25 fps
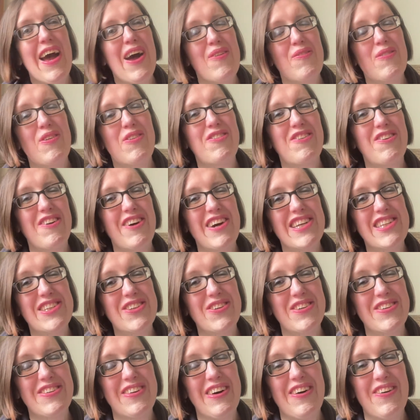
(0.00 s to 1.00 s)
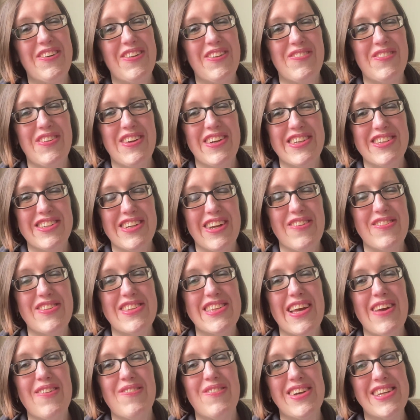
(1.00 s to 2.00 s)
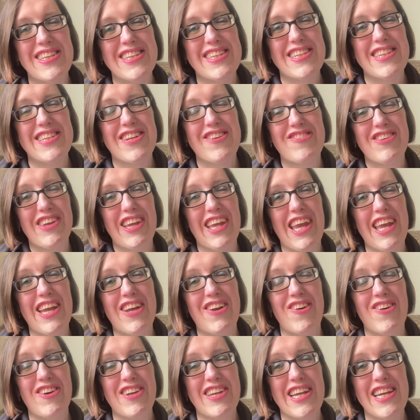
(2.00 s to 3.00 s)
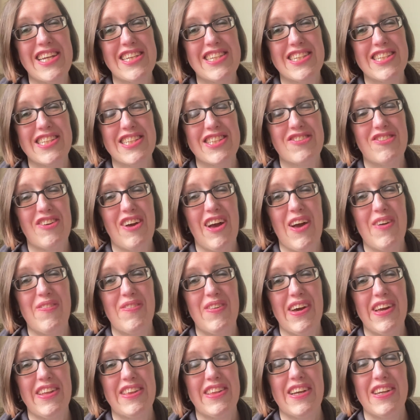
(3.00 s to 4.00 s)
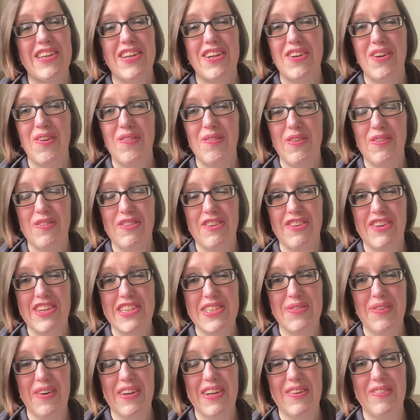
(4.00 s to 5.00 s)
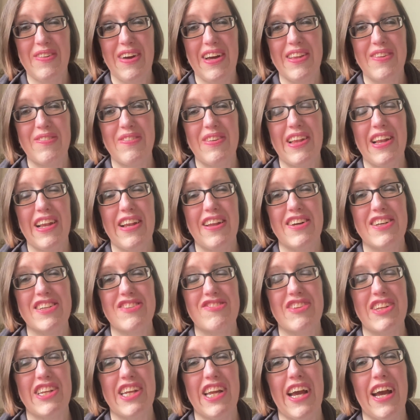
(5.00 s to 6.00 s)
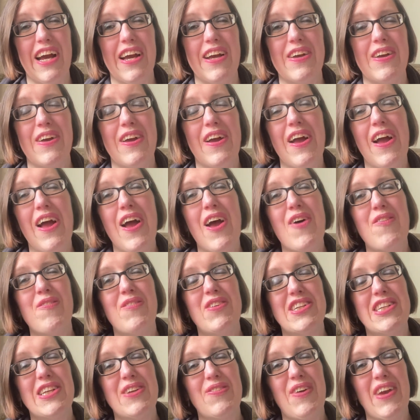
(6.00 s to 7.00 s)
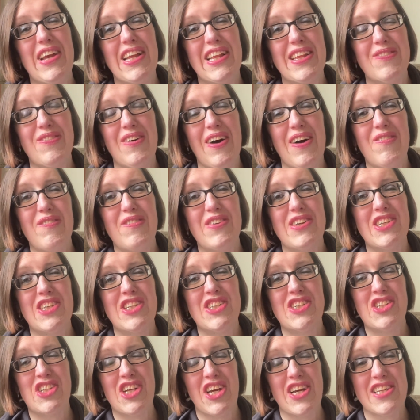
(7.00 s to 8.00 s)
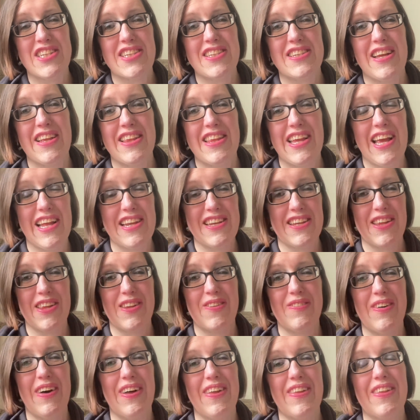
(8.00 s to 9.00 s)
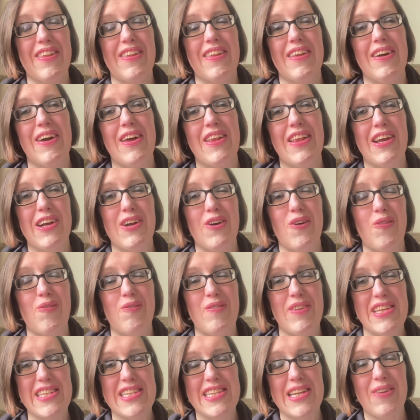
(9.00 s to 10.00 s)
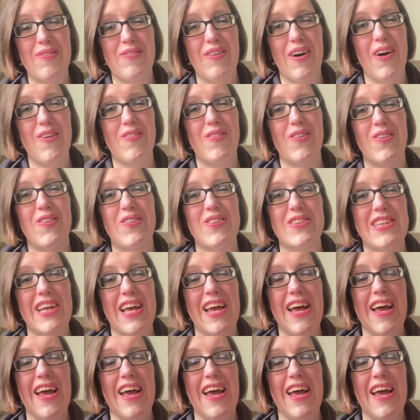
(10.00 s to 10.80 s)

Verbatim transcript: Before I talk about all the book trips, my sister Vicky got kittens for her birthday. And I can't remember if I spoke about them in the last video, but she picked them up just at the end of the month. They're called Misty and Marbles.